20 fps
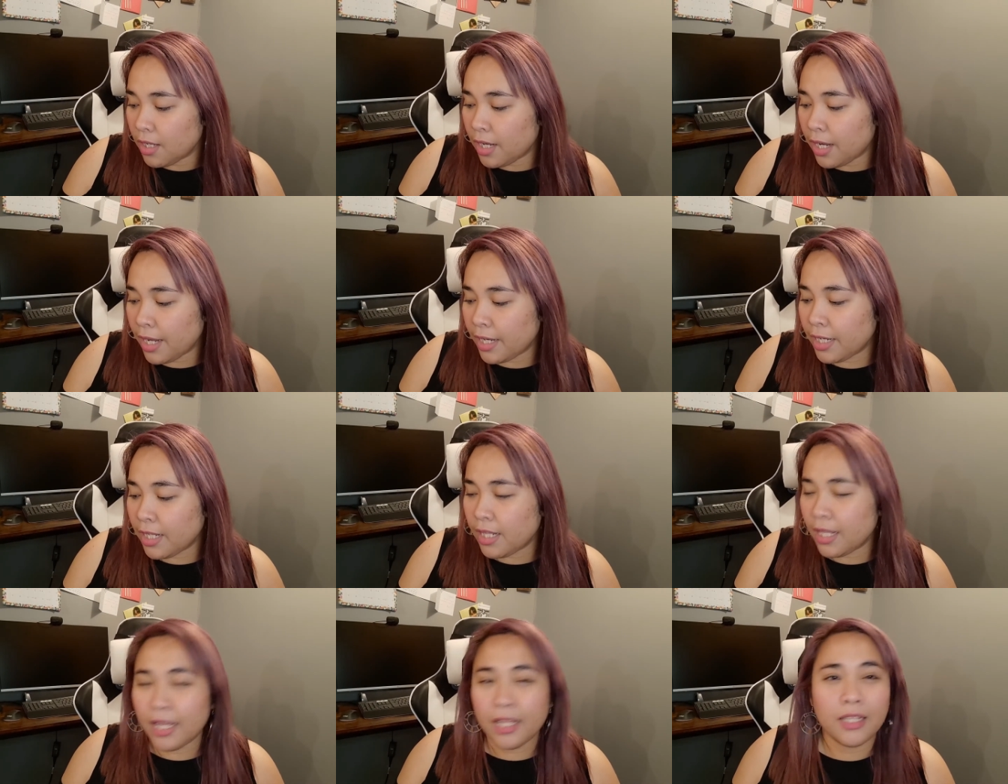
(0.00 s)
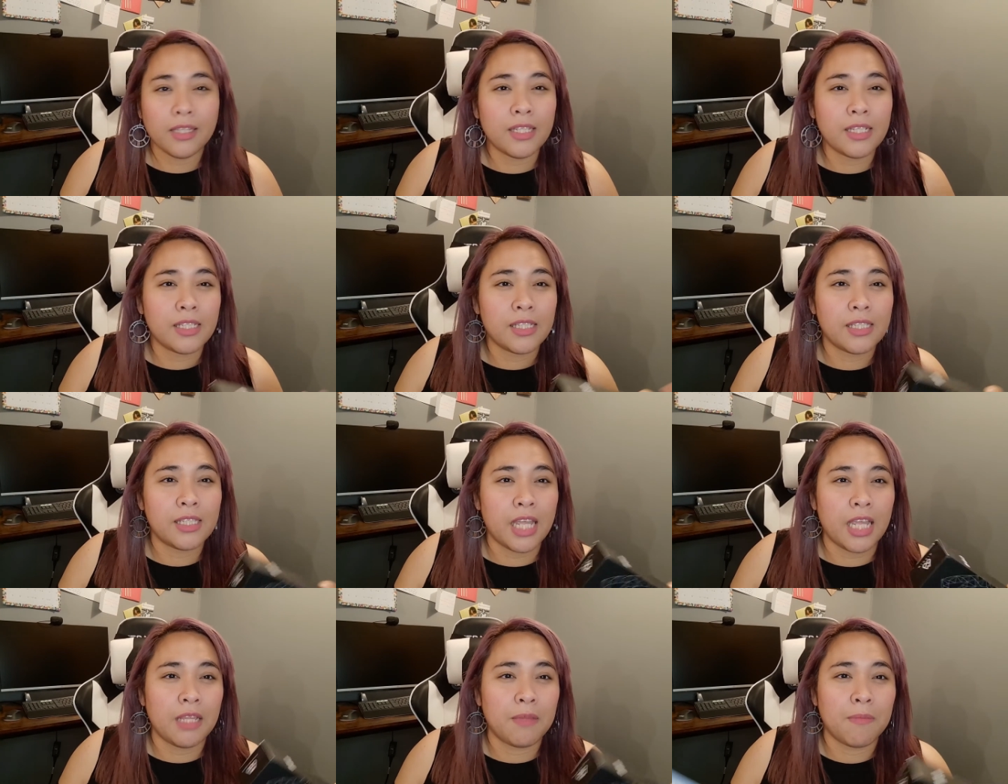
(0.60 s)
kind of like the
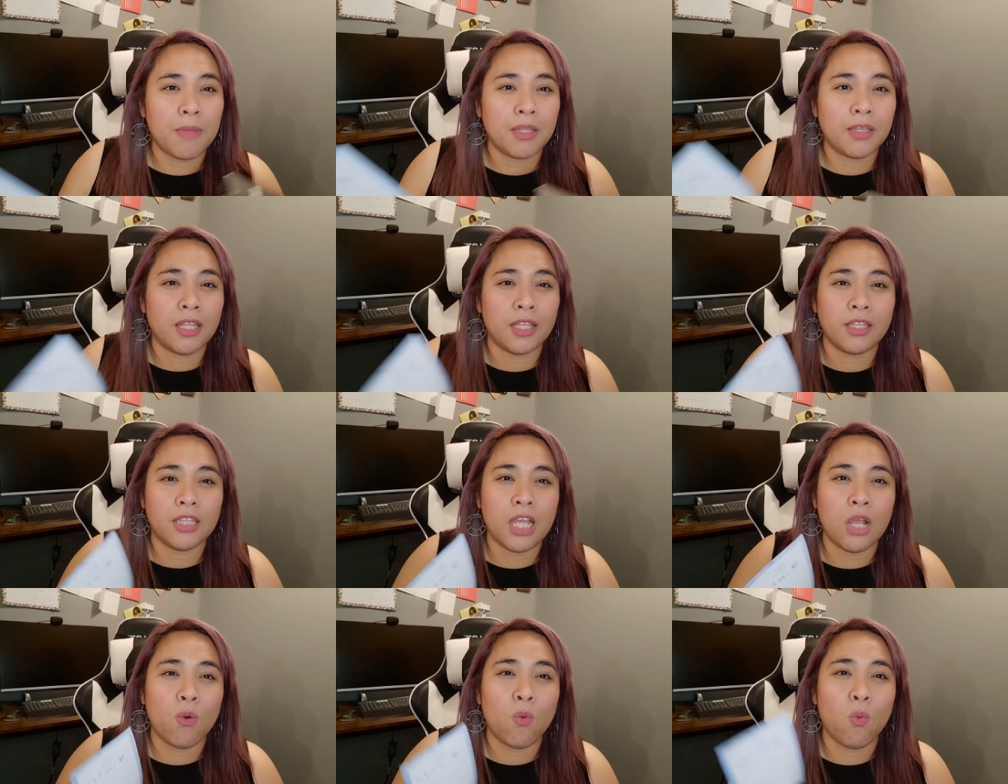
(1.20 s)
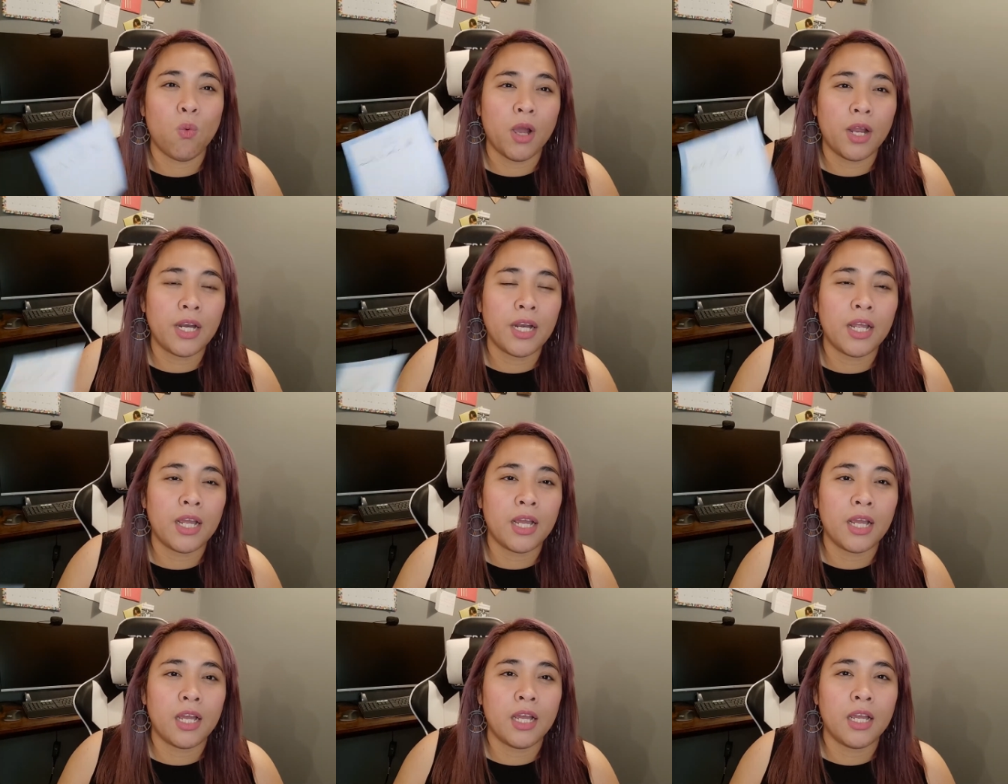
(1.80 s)
statement that they
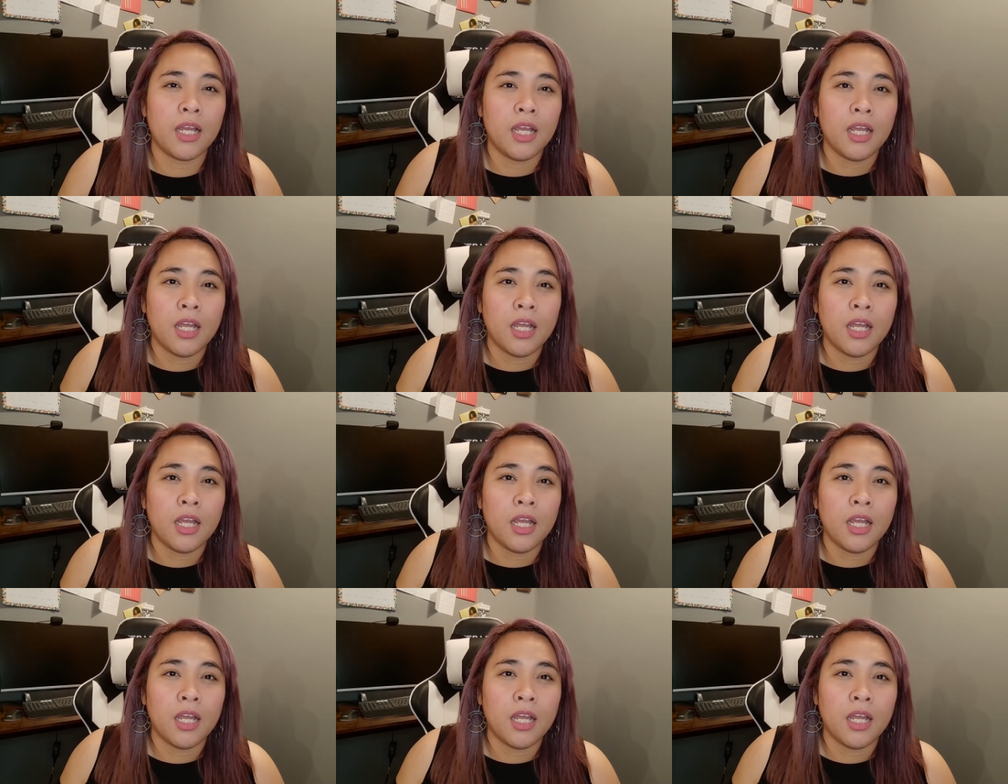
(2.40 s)
wanna